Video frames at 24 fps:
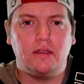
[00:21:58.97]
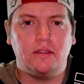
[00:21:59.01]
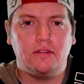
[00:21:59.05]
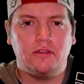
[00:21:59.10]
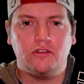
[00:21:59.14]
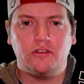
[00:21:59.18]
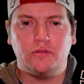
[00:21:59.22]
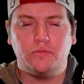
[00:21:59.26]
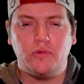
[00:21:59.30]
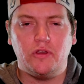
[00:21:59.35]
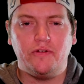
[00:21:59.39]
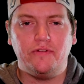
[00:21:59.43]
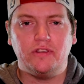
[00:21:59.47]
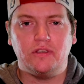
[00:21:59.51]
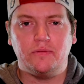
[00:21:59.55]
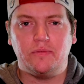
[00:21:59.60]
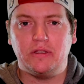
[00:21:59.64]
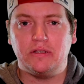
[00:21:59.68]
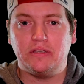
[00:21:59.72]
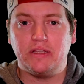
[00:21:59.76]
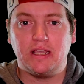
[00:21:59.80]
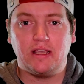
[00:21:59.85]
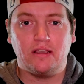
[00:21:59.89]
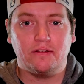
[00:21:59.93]
Those movies have
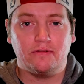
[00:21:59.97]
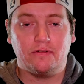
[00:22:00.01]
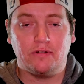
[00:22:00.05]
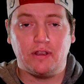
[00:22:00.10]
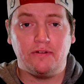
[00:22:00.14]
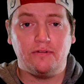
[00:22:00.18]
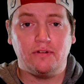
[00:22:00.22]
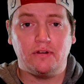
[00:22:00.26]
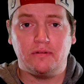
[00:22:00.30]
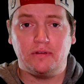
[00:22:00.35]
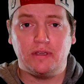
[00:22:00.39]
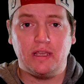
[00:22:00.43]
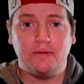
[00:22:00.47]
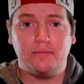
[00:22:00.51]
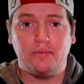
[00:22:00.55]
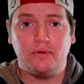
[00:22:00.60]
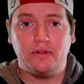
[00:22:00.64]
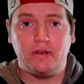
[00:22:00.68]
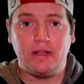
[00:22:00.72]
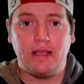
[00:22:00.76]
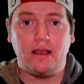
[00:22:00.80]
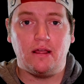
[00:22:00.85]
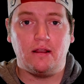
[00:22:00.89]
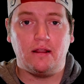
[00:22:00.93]
been taking forever to get
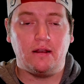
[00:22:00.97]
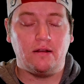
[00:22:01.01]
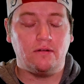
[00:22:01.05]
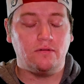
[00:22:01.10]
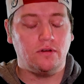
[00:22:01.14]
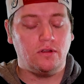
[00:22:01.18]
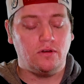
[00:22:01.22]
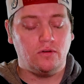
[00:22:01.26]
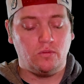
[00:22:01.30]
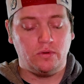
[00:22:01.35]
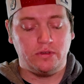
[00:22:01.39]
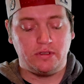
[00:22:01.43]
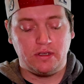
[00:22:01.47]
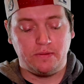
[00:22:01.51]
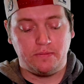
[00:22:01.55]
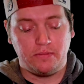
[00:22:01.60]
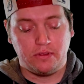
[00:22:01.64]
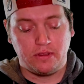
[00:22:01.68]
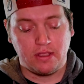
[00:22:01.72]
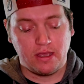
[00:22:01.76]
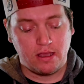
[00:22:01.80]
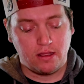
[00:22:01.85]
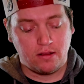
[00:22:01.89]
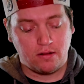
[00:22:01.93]
put out. I don't know what's up
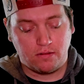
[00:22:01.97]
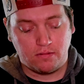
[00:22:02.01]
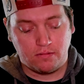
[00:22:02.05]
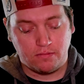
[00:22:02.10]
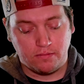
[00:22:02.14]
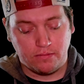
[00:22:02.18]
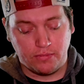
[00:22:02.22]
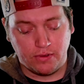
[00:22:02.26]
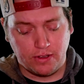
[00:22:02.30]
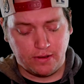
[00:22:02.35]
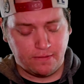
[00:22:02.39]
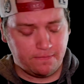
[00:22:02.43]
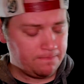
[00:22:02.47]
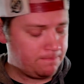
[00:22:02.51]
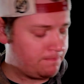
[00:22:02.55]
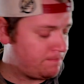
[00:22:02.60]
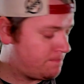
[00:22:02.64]
with that. But